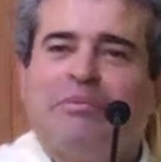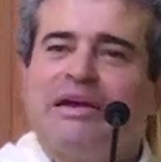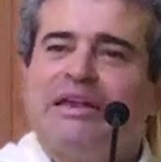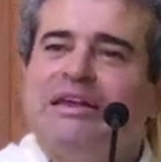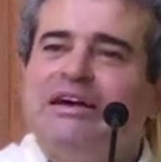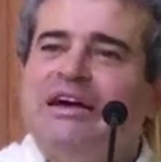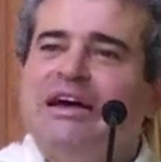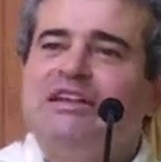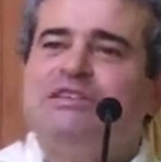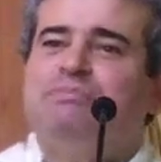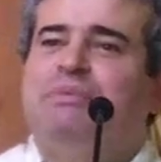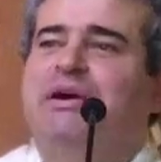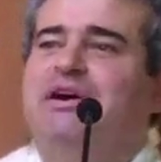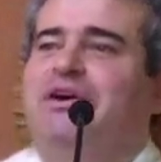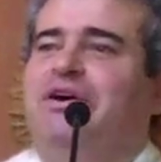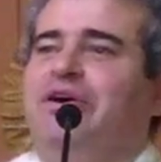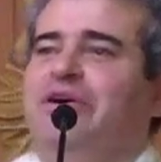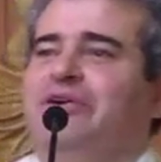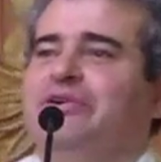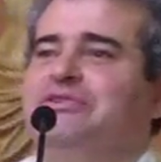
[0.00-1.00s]
mean, it's
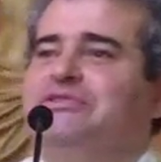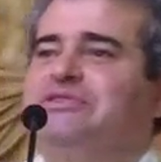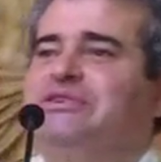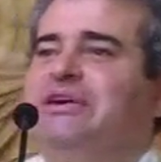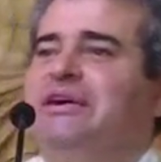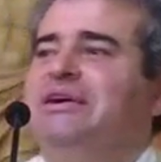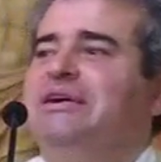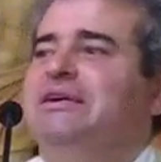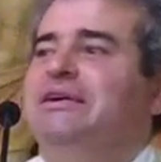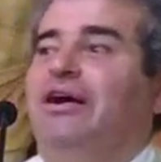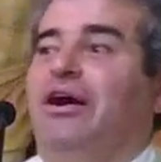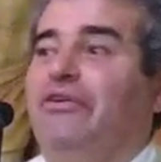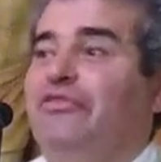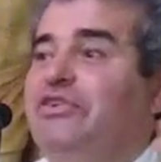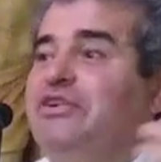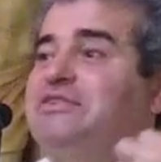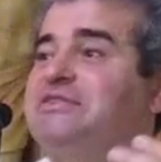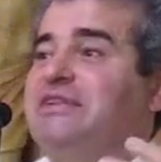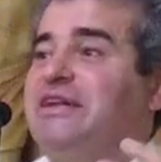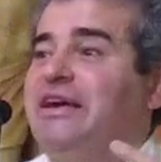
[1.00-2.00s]
because,
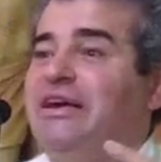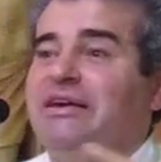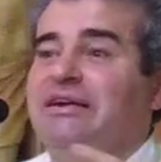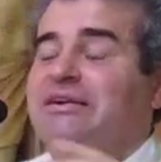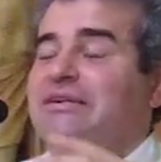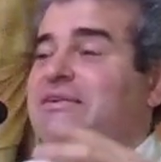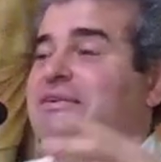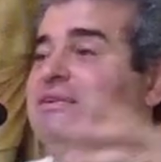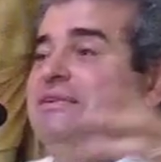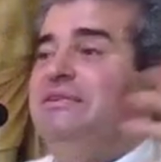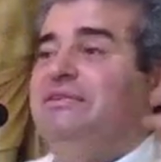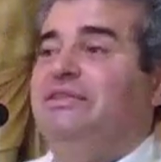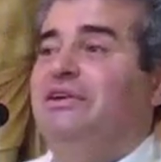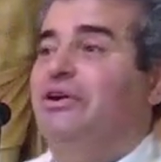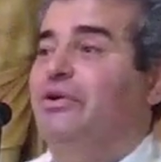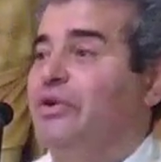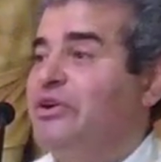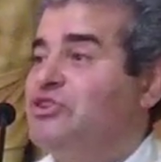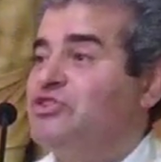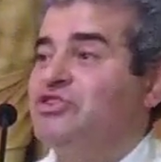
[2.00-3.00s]
obviously, the
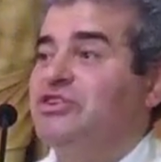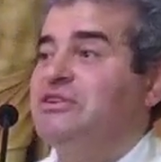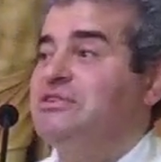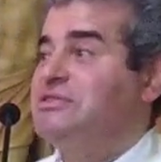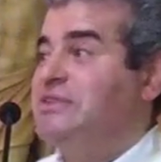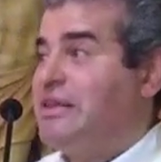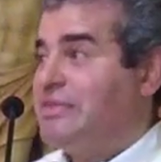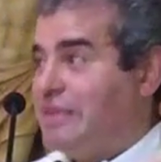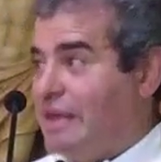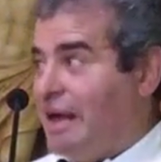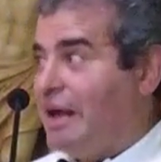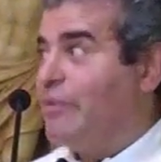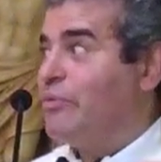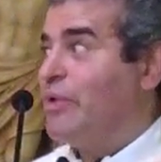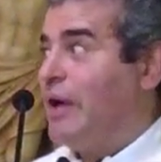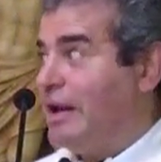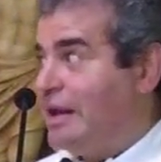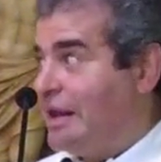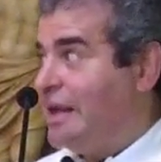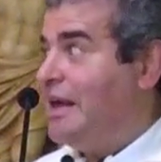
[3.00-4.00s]
Christians that they're
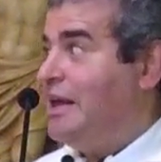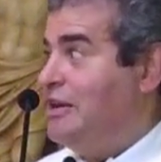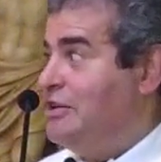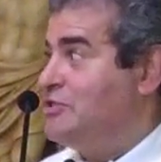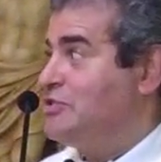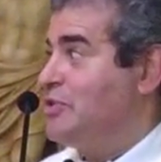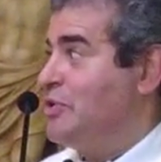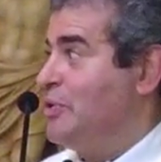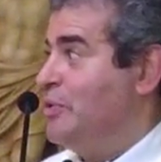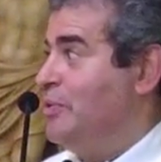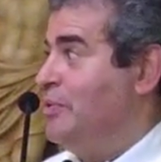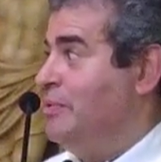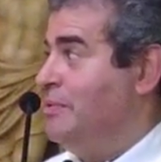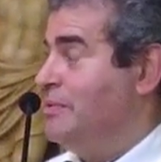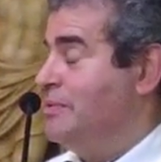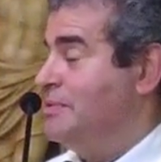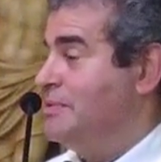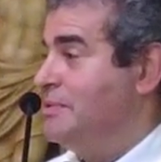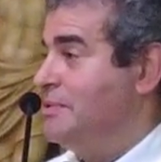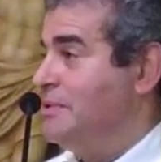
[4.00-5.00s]
running
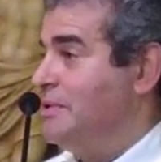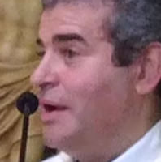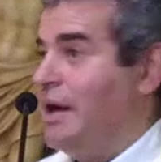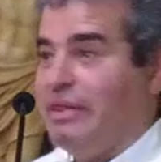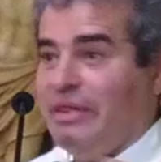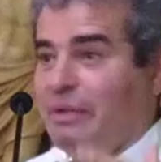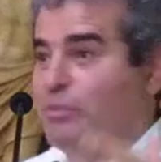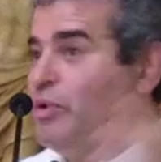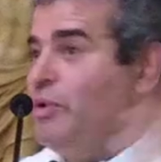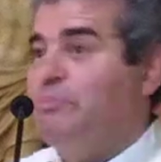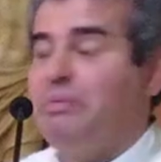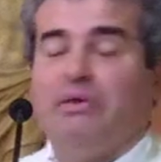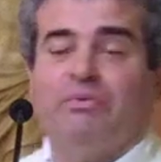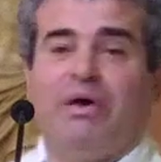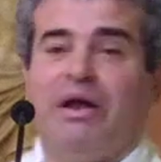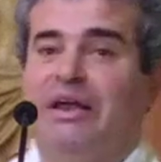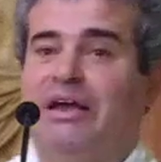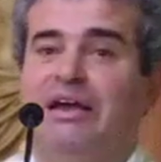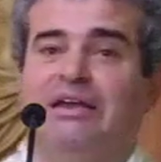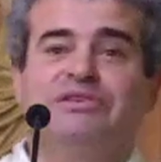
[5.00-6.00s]
into, and they would be
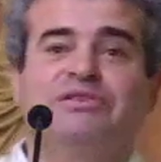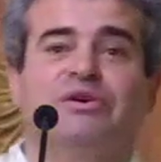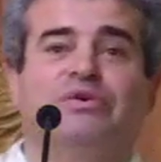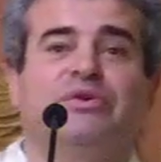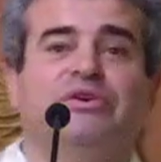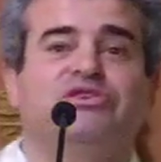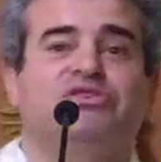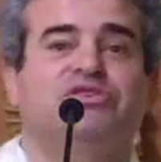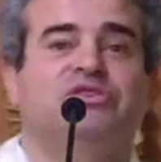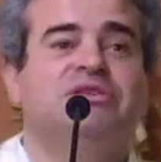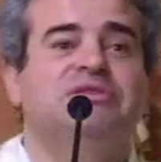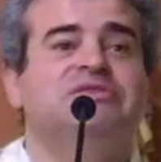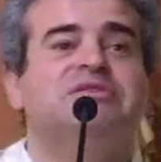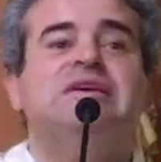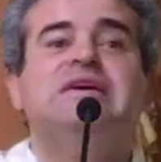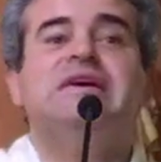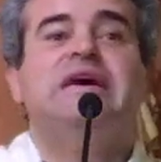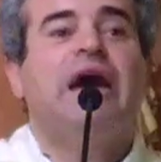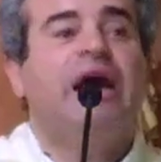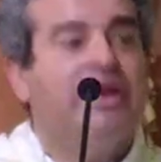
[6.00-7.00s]
running into Christians,
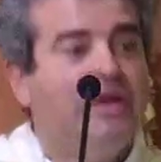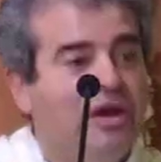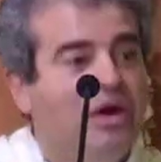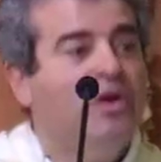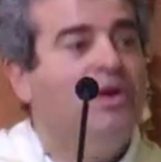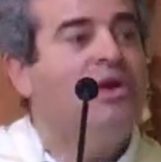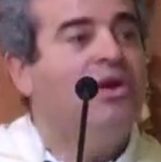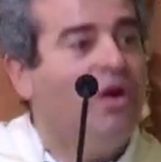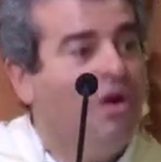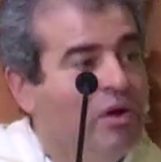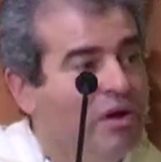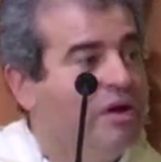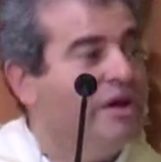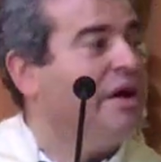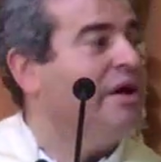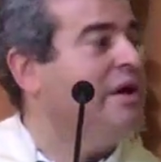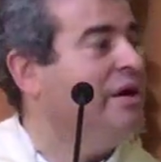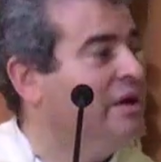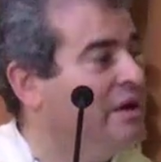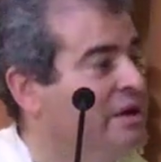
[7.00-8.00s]
are no
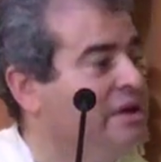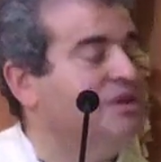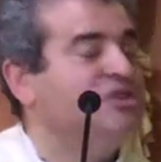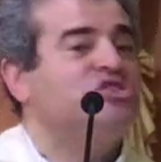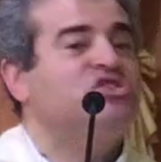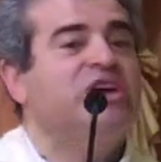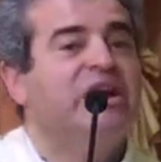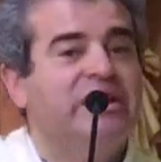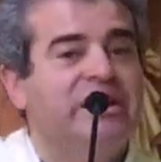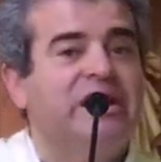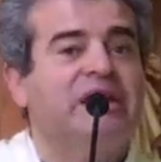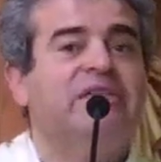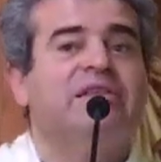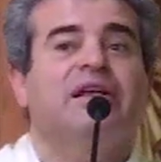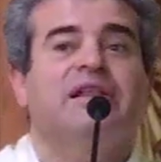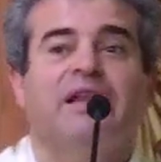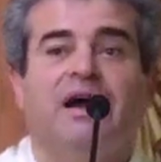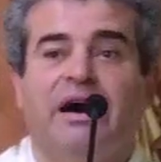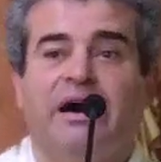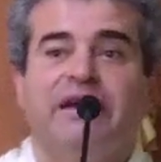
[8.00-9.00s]
longer shedding the
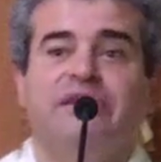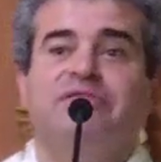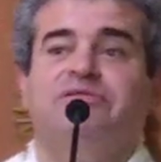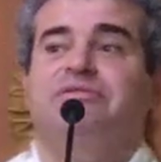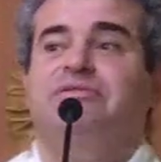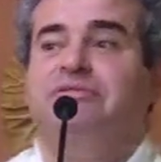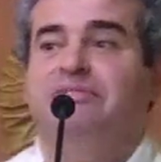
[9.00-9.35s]
light.